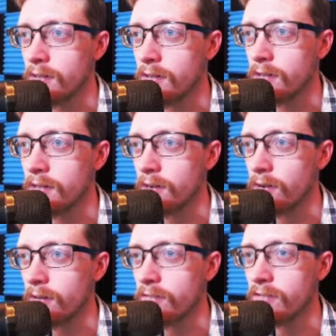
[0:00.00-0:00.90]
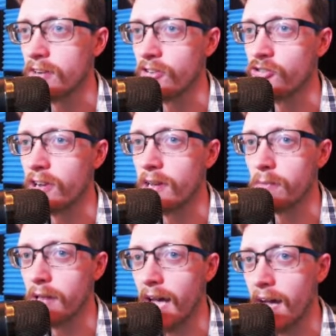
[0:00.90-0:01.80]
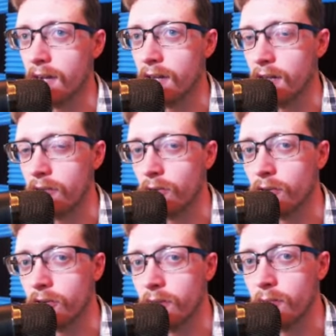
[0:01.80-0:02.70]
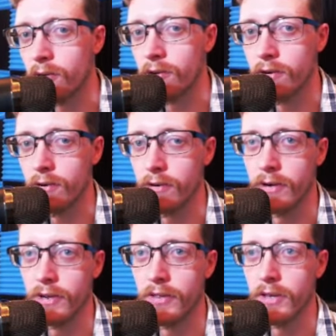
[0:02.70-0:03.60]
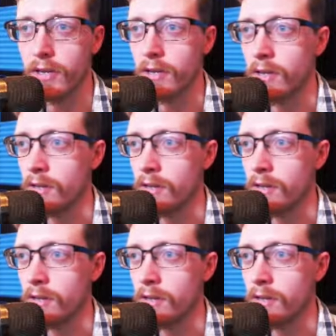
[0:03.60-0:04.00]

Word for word: Get that coffee. He's just going to drink it black and no creamer or anything.